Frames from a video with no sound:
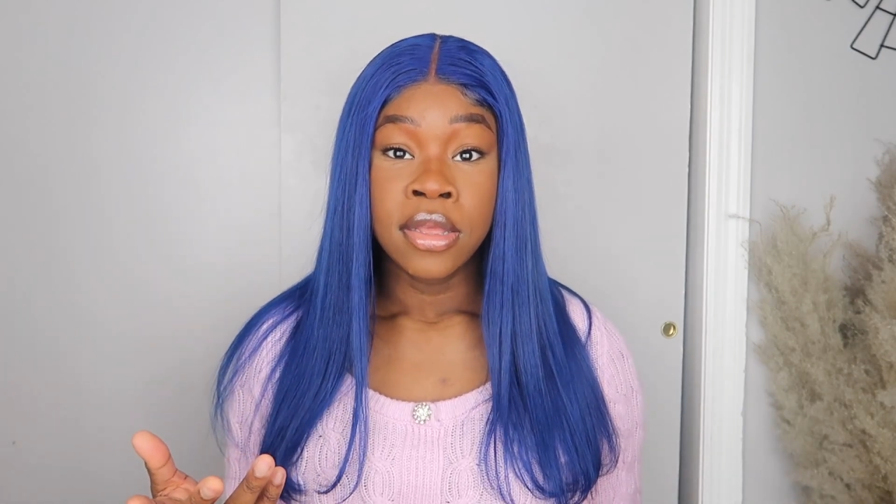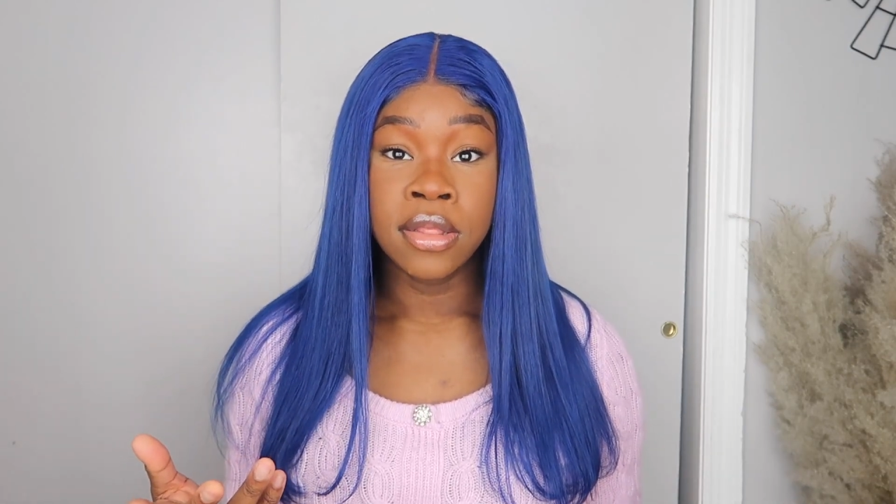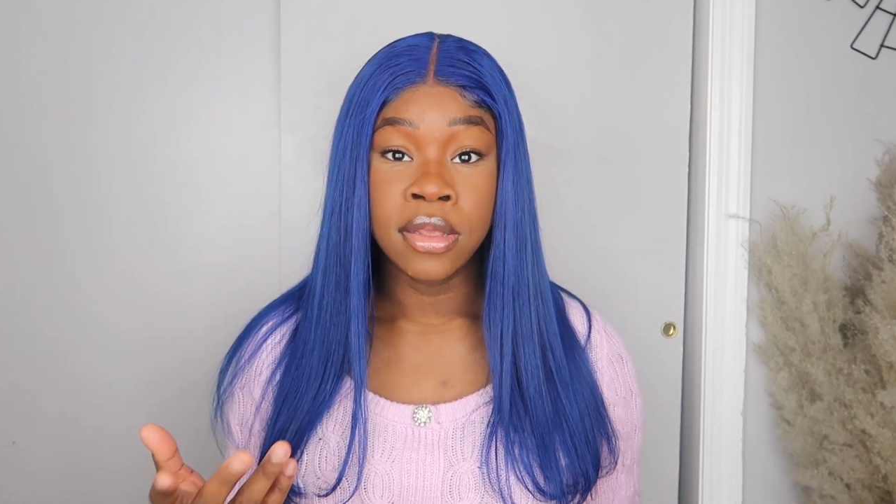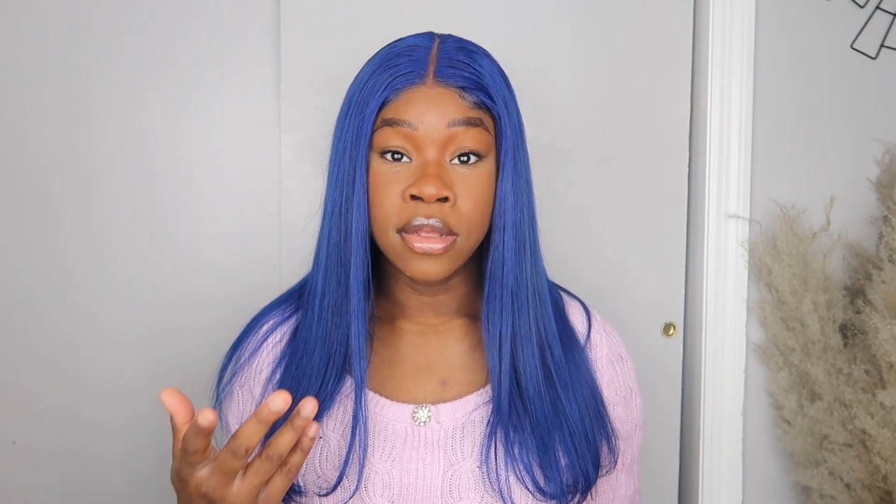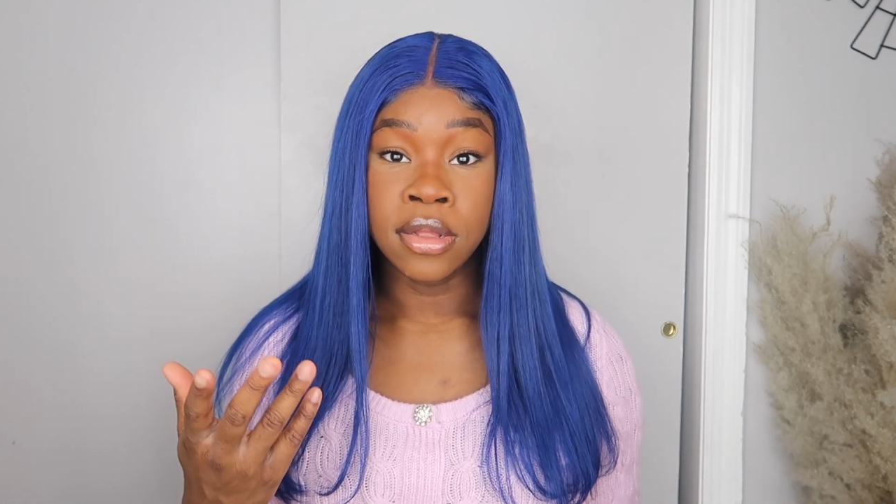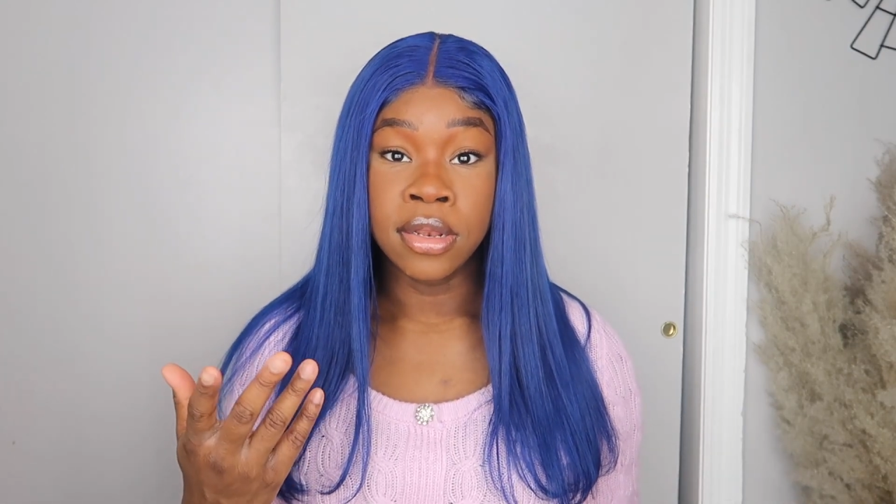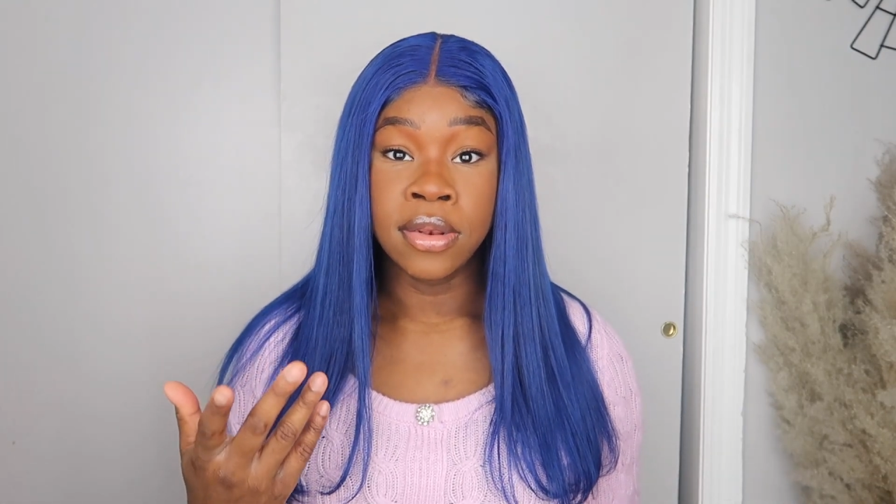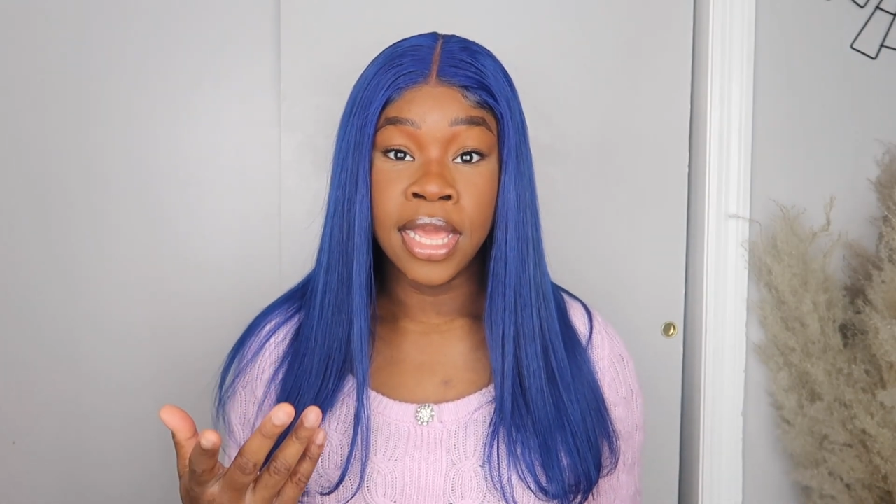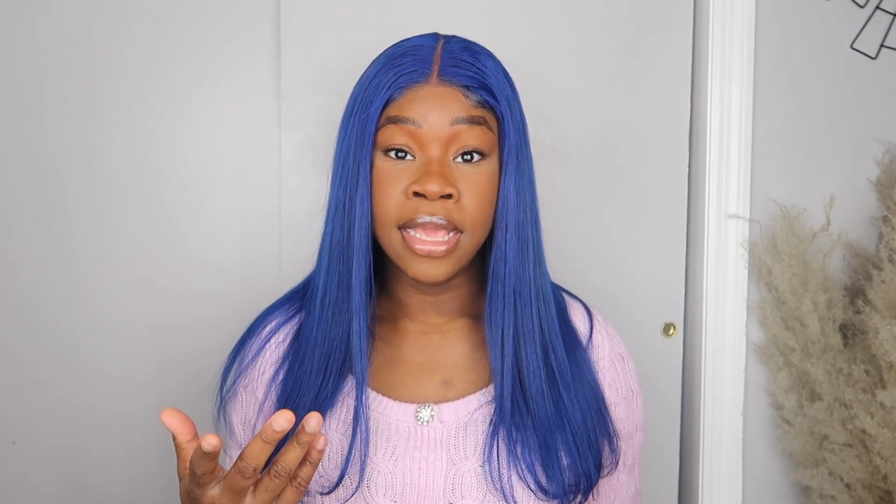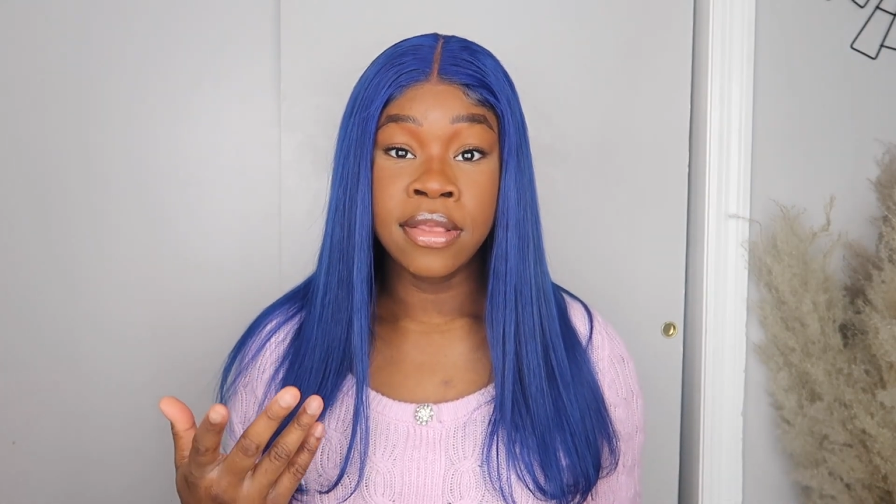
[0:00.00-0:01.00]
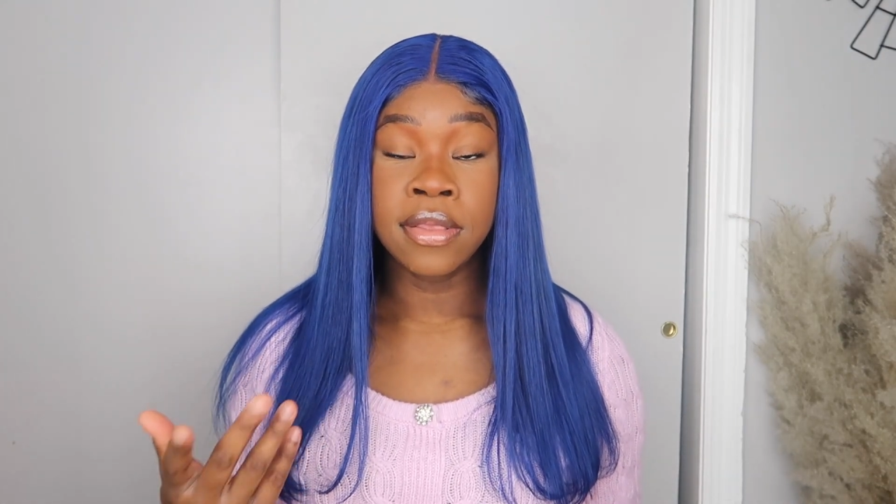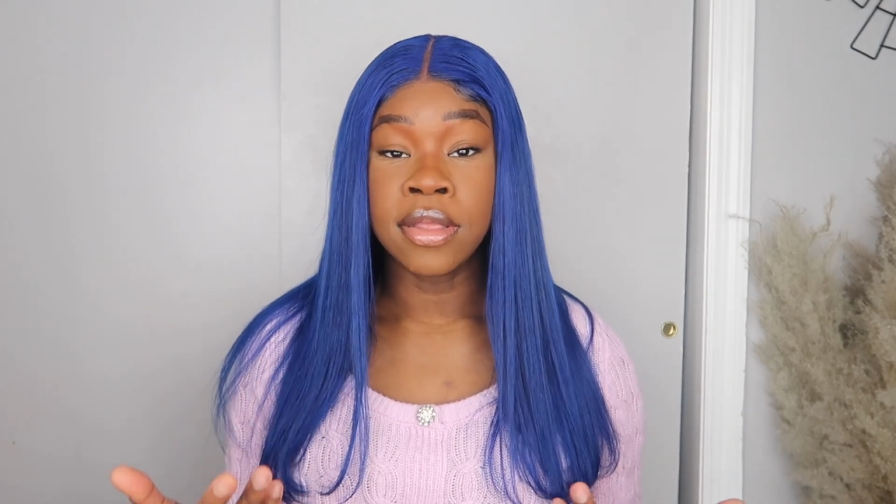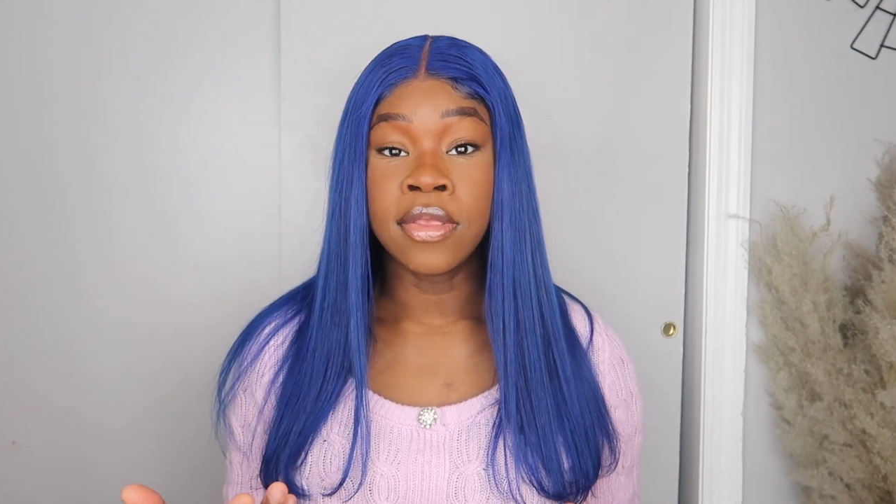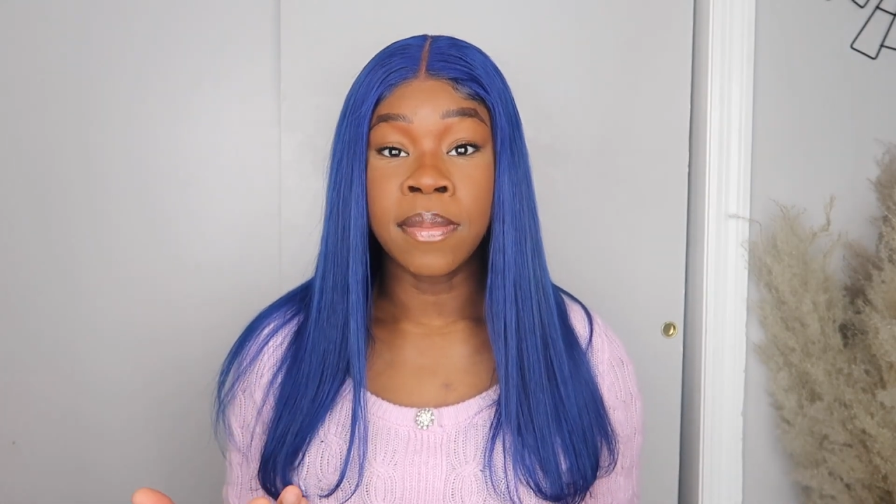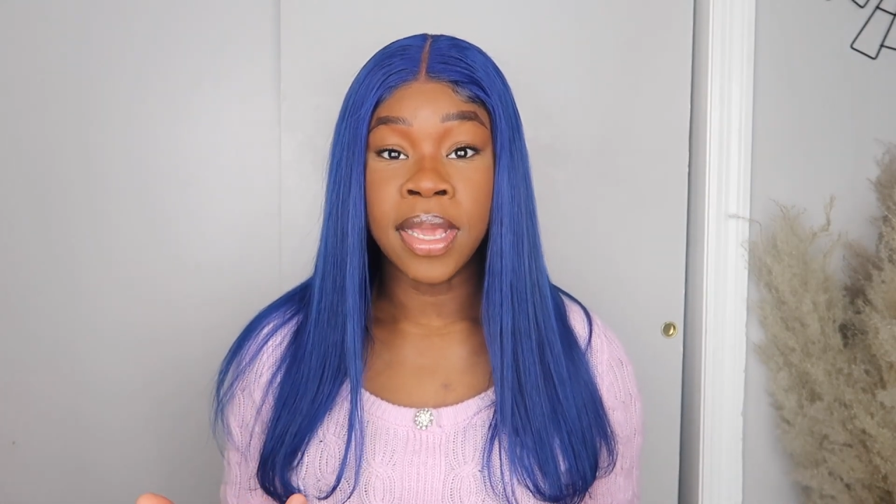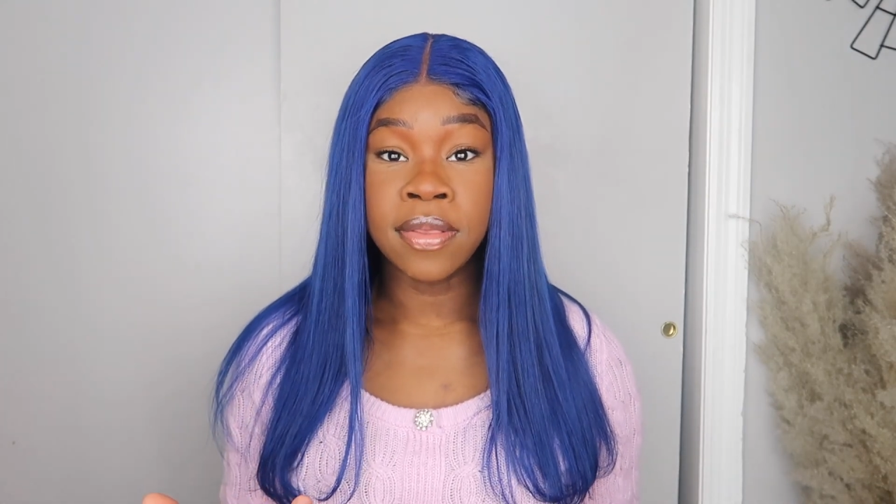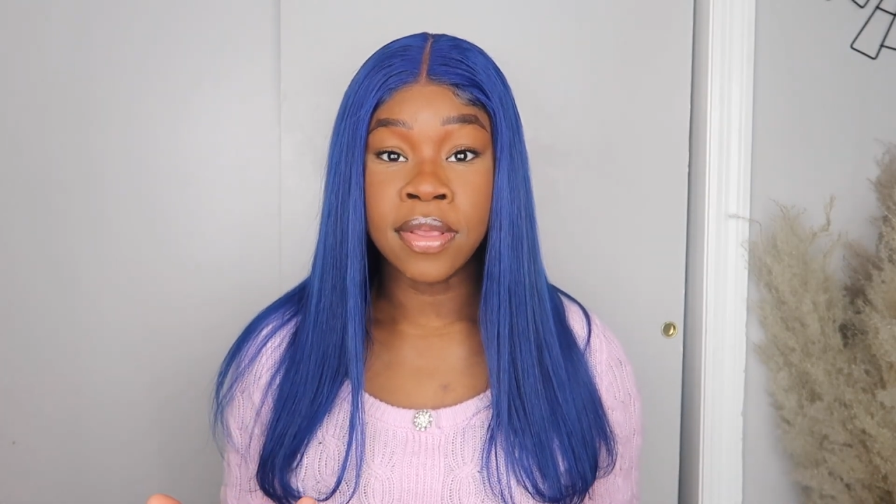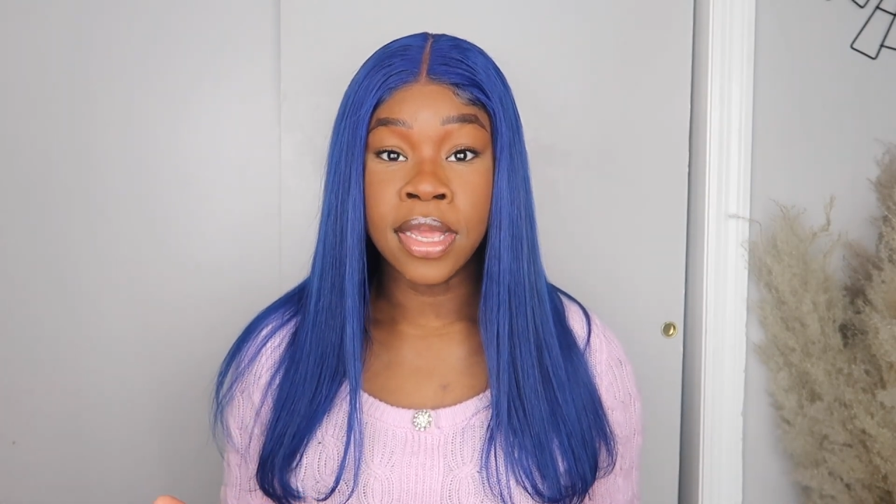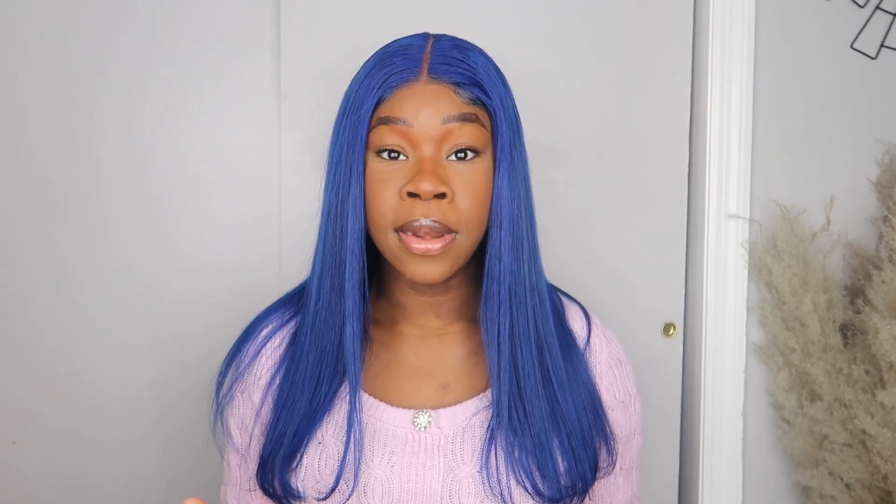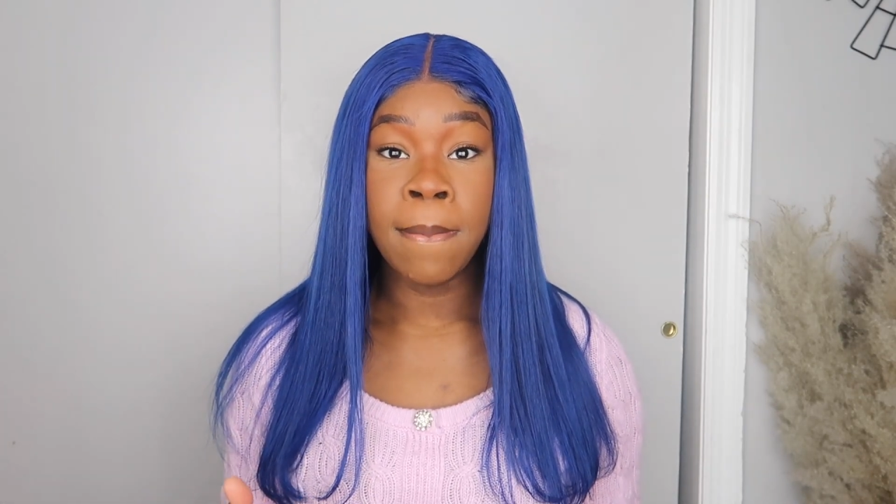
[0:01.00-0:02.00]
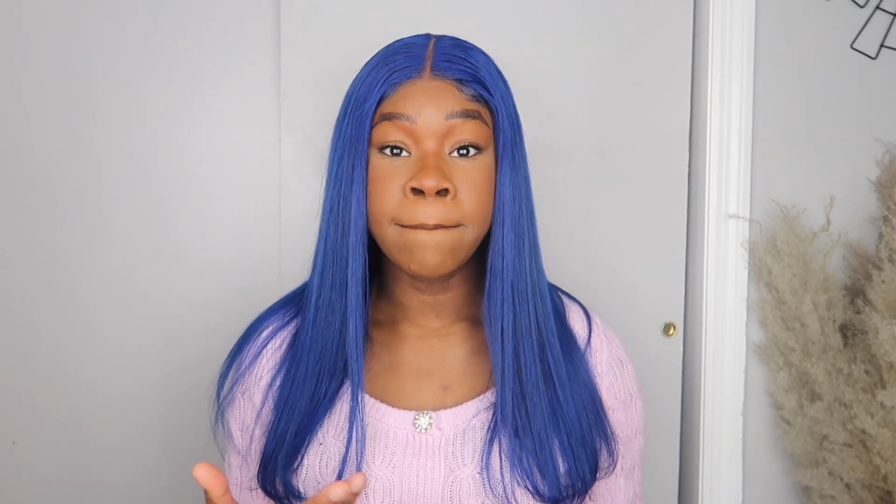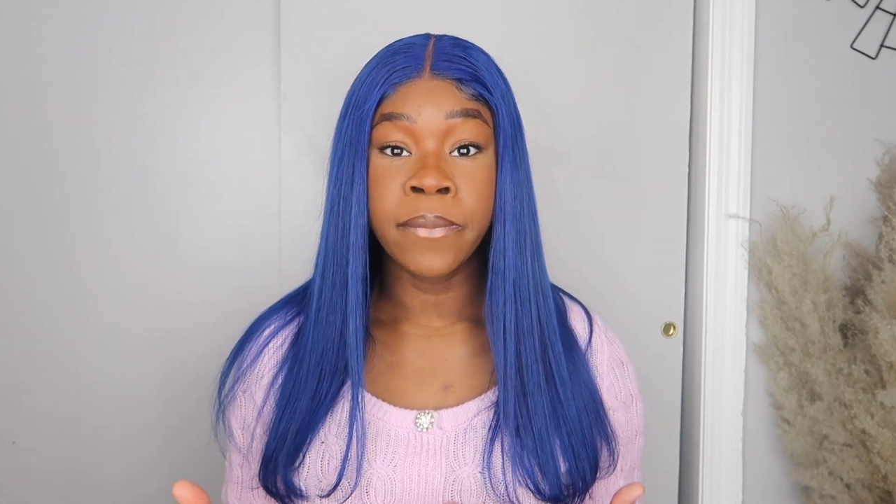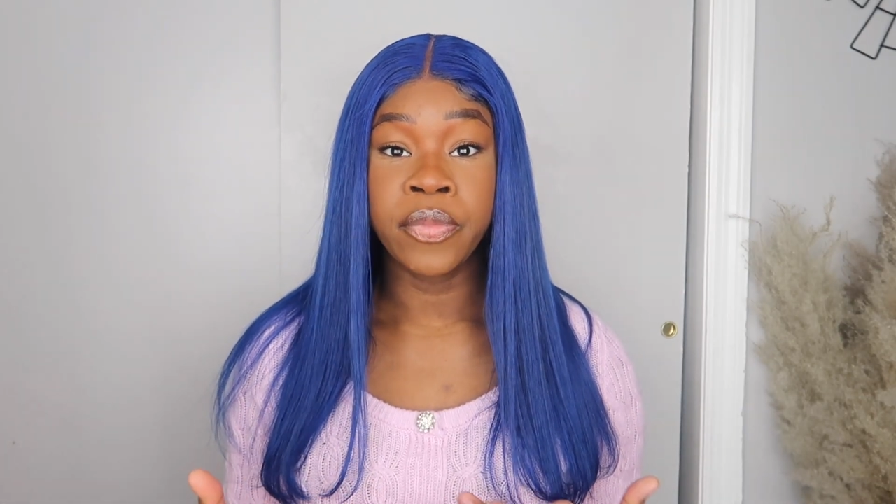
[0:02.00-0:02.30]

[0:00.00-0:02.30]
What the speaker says: the lace into my skin,